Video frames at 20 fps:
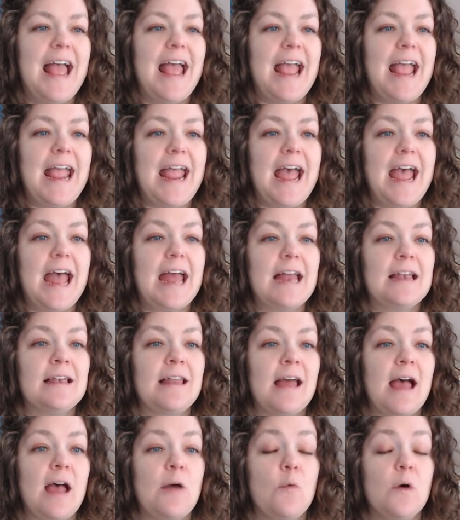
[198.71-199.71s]
And
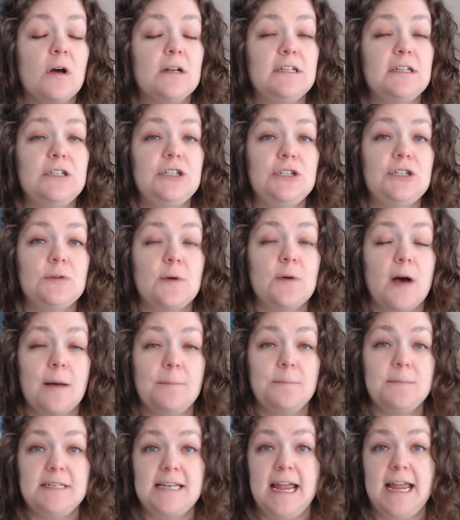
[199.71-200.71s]
I wanted to
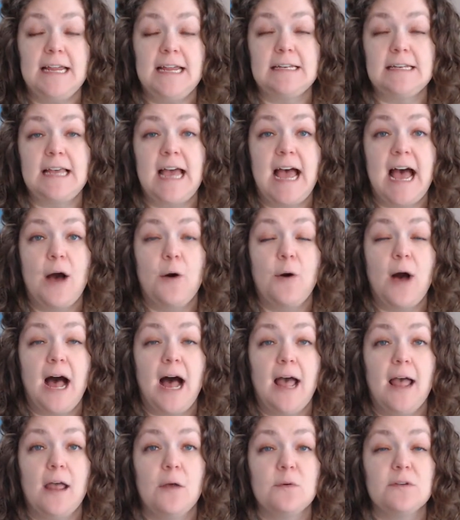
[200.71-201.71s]
update how
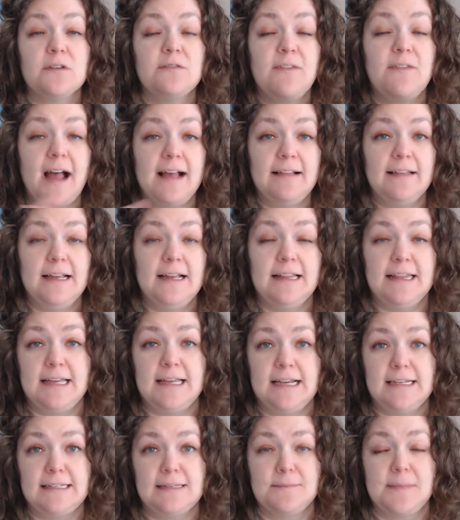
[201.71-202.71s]
I was filing
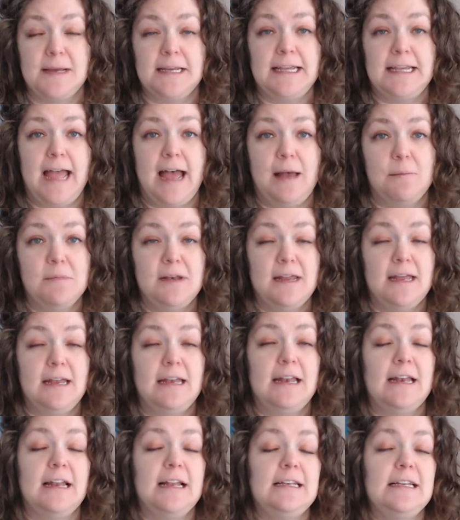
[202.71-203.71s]
things in my cabinet,
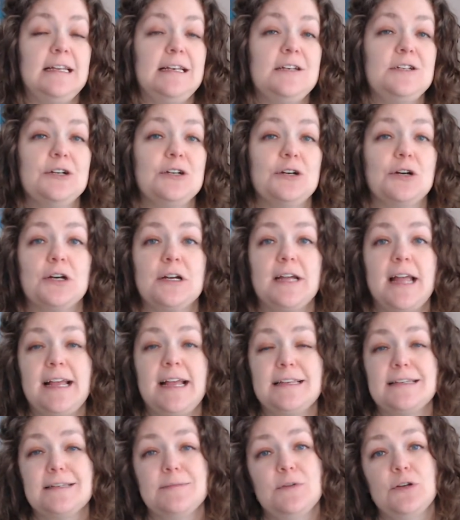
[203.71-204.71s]
and I needed to
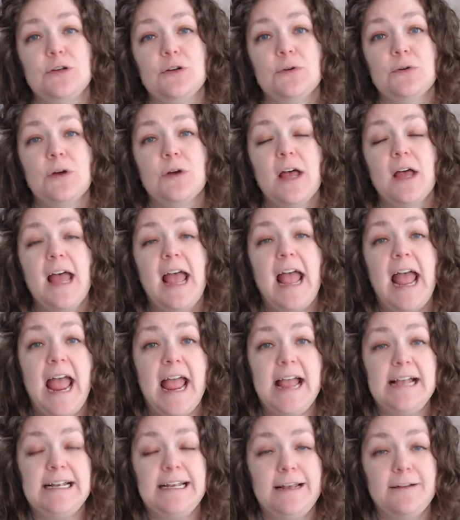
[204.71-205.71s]
create some new
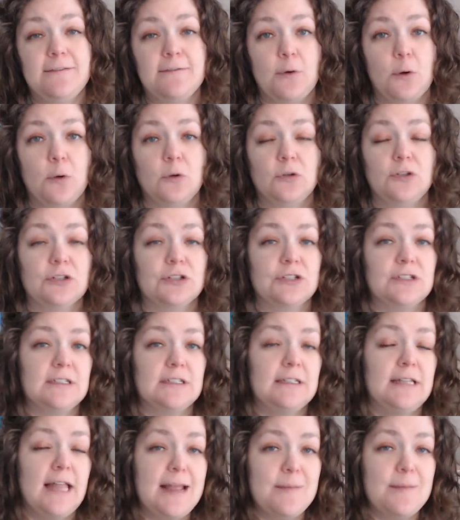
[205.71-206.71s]
hanging folders
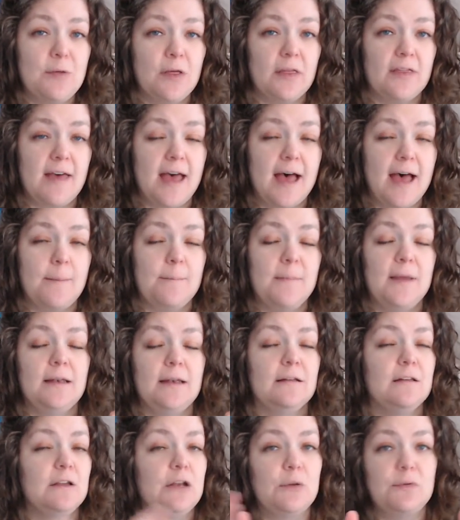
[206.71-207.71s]
and label them,
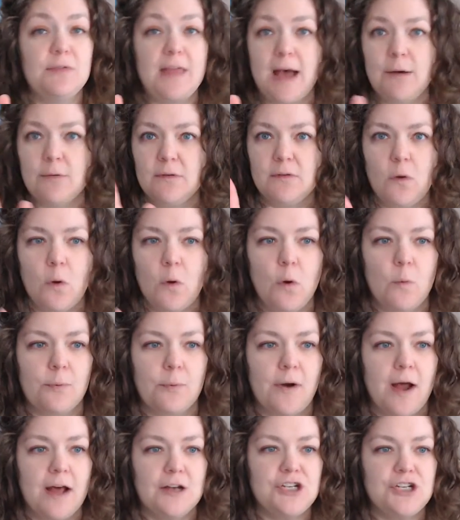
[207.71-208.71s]
and you know, that was a whole
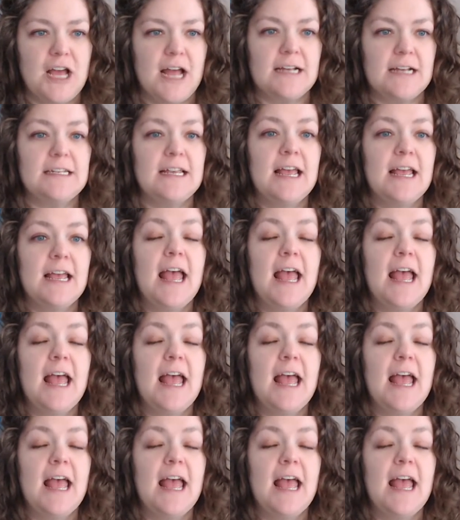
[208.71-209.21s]
project.